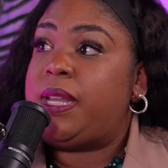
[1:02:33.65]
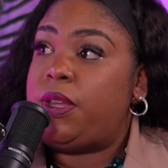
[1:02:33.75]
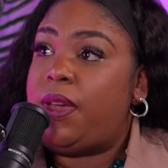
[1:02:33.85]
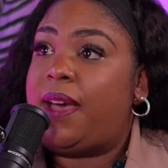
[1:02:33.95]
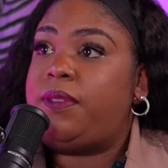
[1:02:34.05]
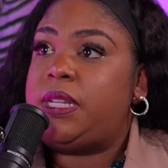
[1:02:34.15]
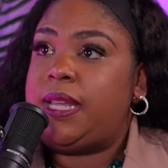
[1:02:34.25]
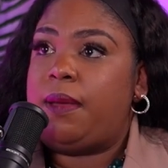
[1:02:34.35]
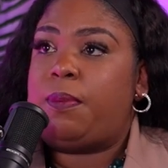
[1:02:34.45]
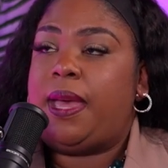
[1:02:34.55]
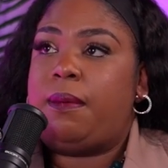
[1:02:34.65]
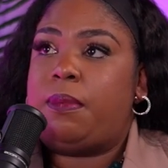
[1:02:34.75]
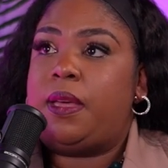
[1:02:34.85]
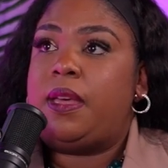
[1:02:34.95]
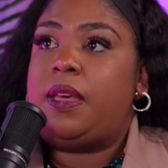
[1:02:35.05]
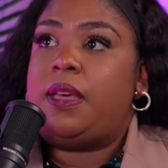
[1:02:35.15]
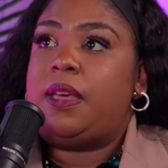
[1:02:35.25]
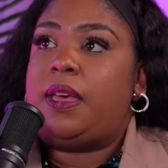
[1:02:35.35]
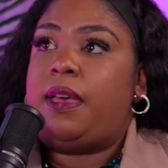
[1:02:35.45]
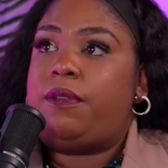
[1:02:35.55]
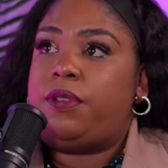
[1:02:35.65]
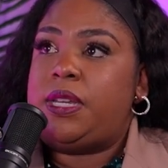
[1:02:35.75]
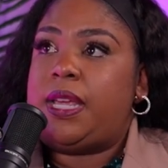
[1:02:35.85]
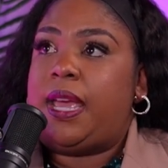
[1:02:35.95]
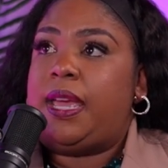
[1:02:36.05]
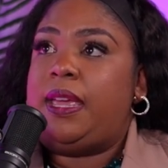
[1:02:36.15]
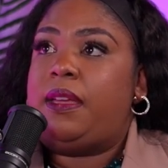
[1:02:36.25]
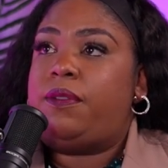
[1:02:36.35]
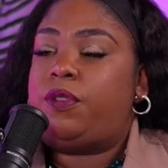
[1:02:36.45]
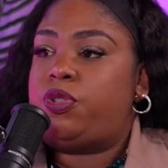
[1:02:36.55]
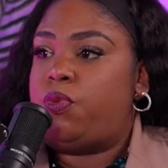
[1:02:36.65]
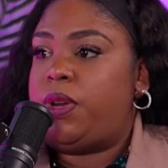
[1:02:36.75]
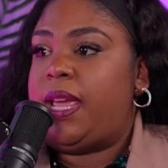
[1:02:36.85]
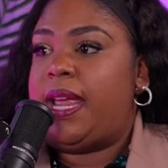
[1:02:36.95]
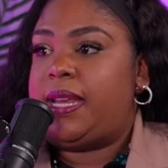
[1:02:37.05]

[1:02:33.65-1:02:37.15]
But you have to take PEP every day for 28